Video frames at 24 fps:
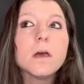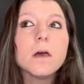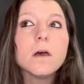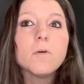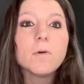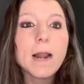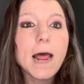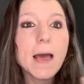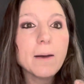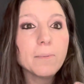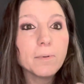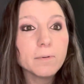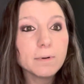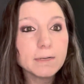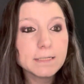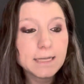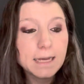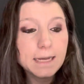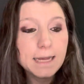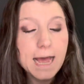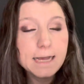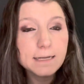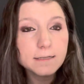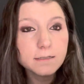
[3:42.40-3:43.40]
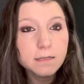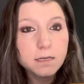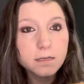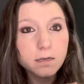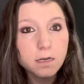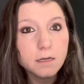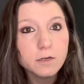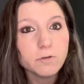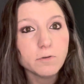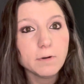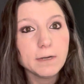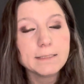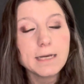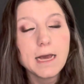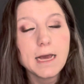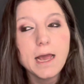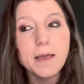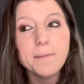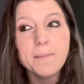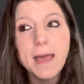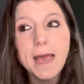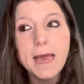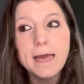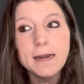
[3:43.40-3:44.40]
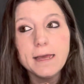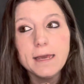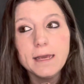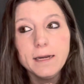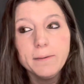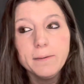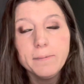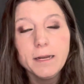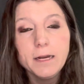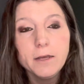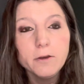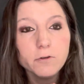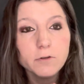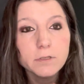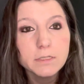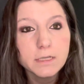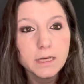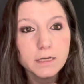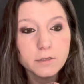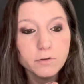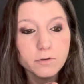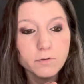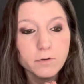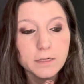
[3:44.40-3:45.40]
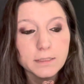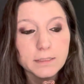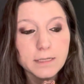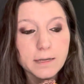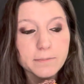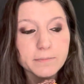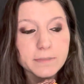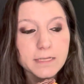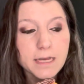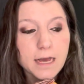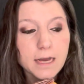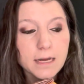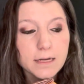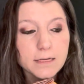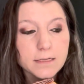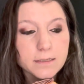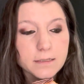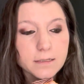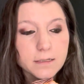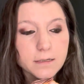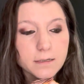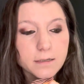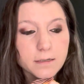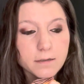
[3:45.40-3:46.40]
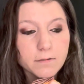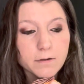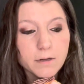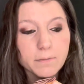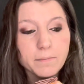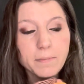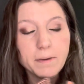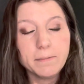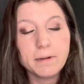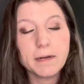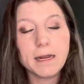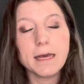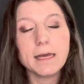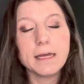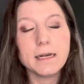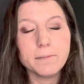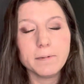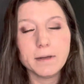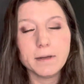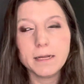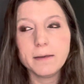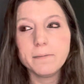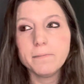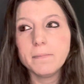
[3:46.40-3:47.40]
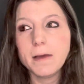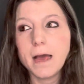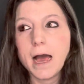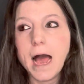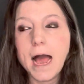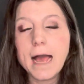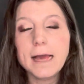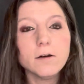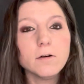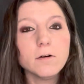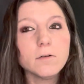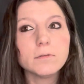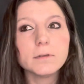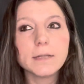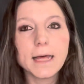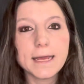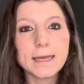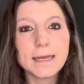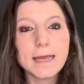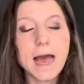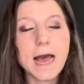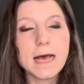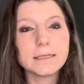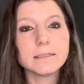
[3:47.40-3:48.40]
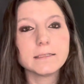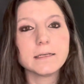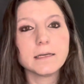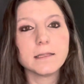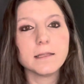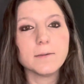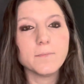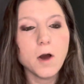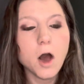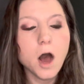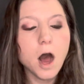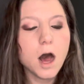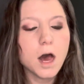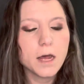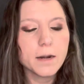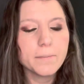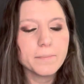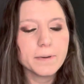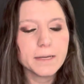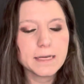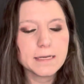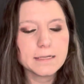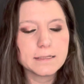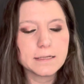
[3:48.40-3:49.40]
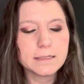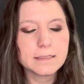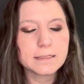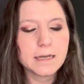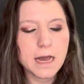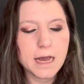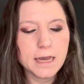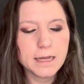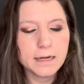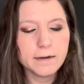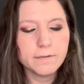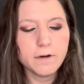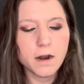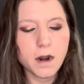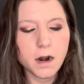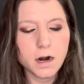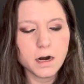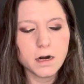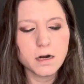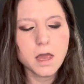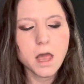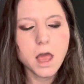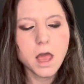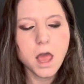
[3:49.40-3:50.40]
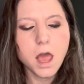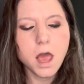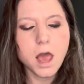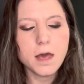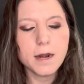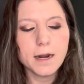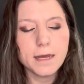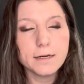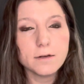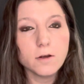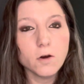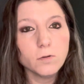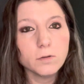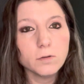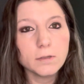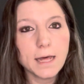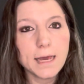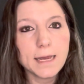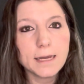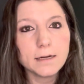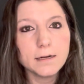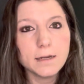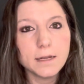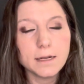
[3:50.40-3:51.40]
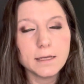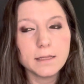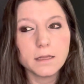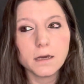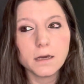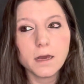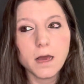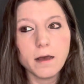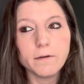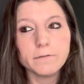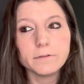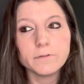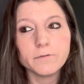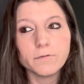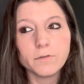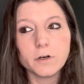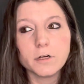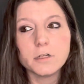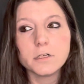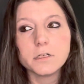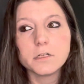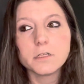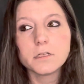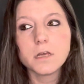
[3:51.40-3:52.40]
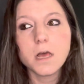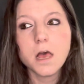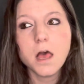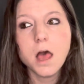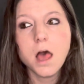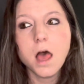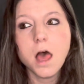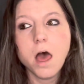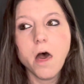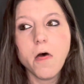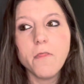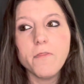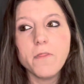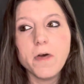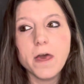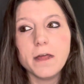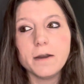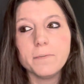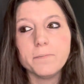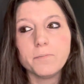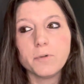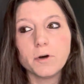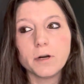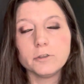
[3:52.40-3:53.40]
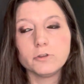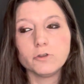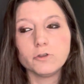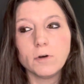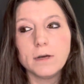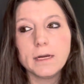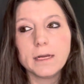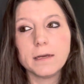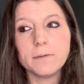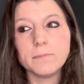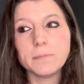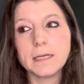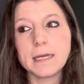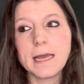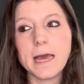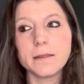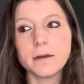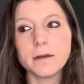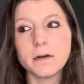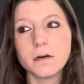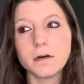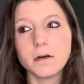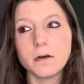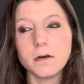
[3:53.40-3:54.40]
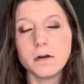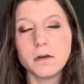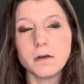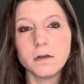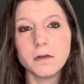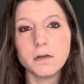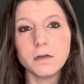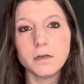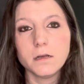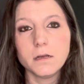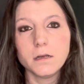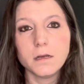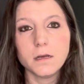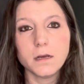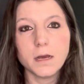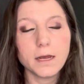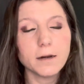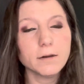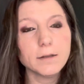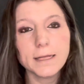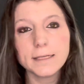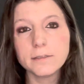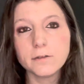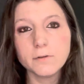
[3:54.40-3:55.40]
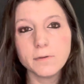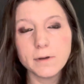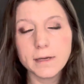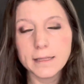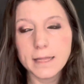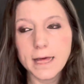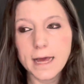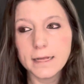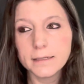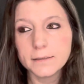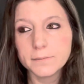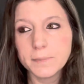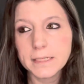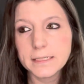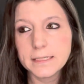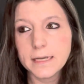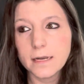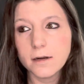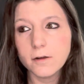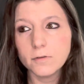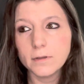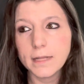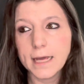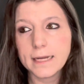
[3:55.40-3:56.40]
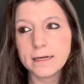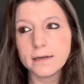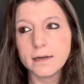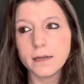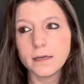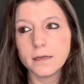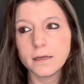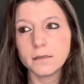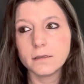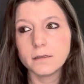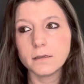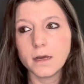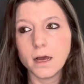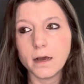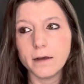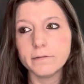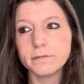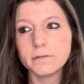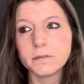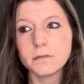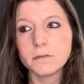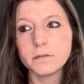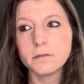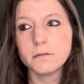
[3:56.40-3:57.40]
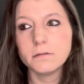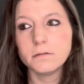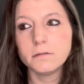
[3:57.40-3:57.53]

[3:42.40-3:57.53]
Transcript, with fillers: What happened was I cast these on two at a time, and anybody who's done two at a time socks, well, maybe not anybody, I don't like casting them on because it's kind of hard, and I don't like knitting the cuffs first and then put joining them together. I don't like doing that because I don't like knitting cuffs.